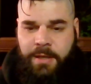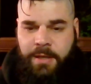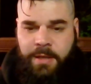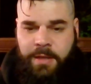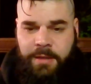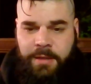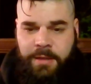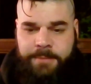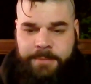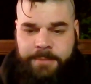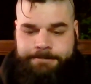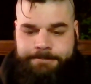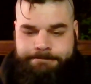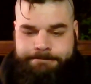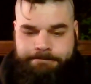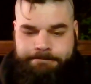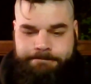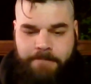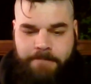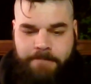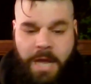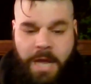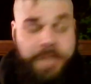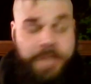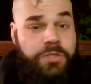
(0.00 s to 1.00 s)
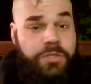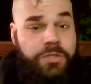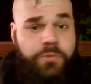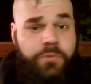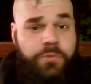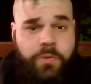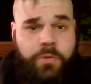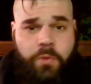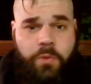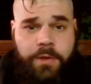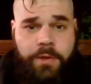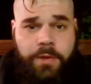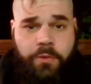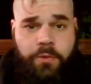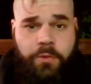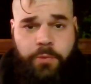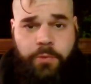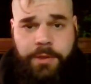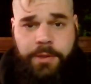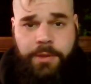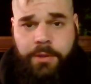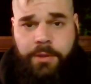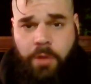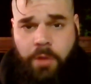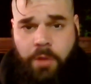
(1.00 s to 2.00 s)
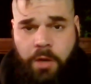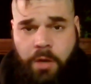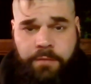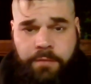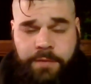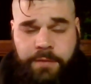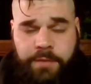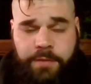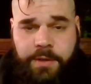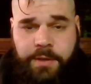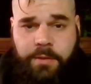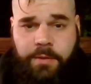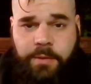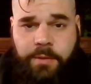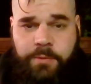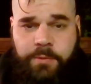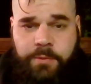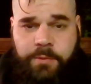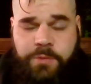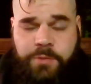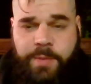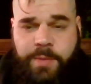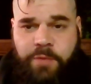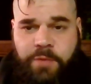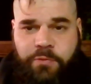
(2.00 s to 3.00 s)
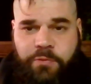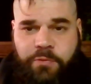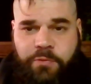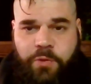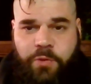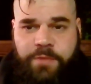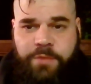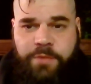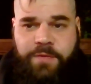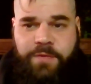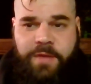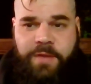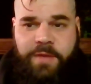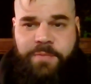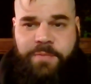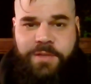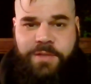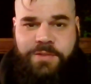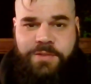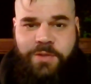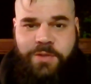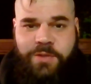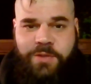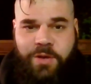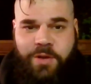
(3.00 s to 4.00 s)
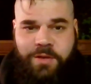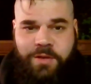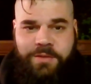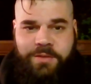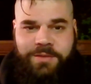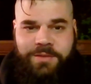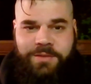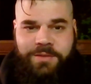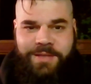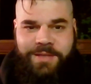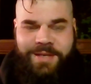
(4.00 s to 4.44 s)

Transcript: I just recorded a really long video that was about 45 minutes long,